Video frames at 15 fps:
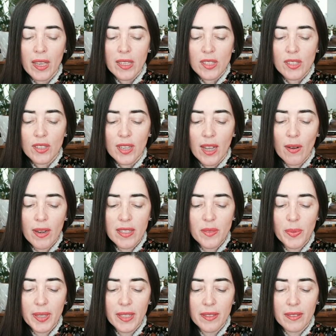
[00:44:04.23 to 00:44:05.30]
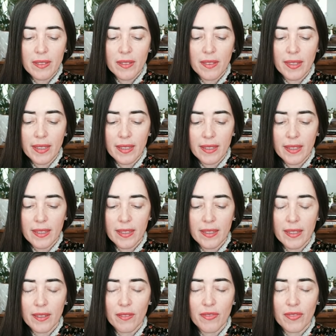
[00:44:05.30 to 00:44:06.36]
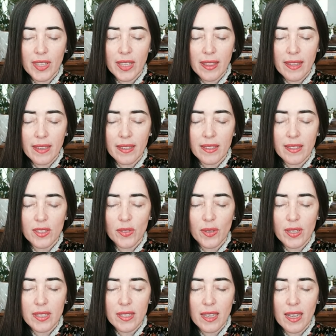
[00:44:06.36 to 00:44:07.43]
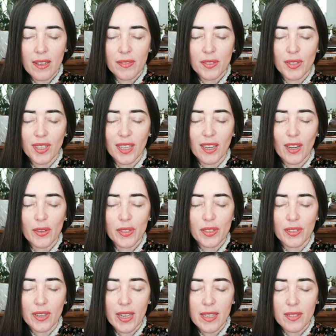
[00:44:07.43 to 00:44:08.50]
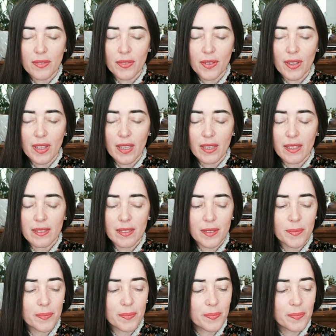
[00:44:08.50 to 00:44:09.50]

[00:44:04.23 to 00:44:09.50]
So now let's begin thinking and feeling into ourselves. You can close your eyes for this.